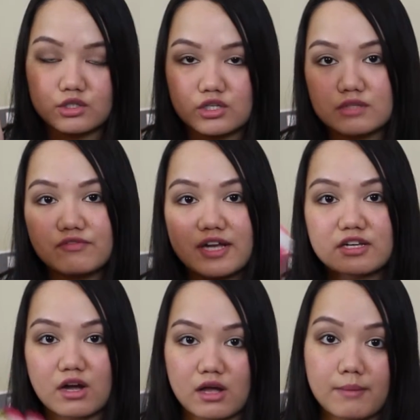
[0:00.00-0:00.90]
You can
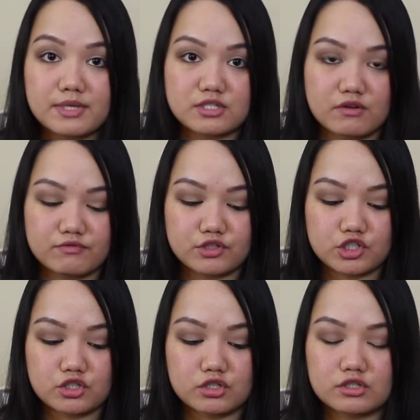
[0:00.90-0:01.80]
find it on Amazon for
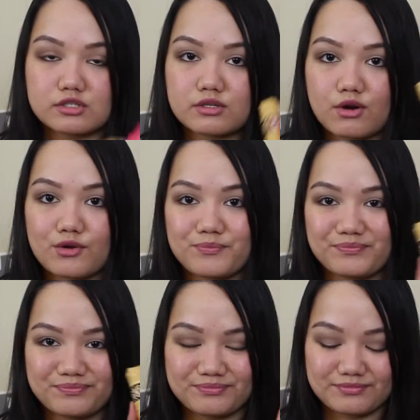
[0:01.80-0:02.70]
sure, so
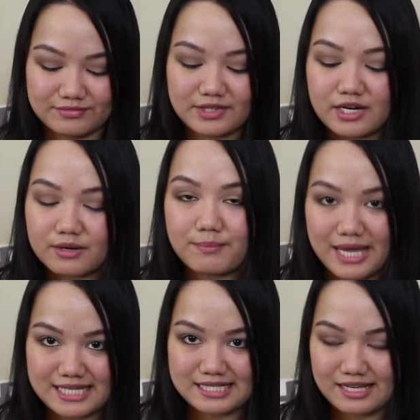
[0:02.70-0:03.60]
they're
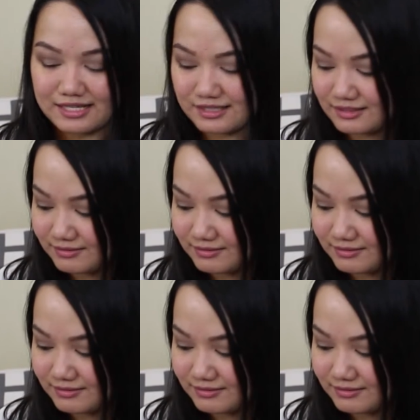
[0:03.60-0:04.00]
amazing.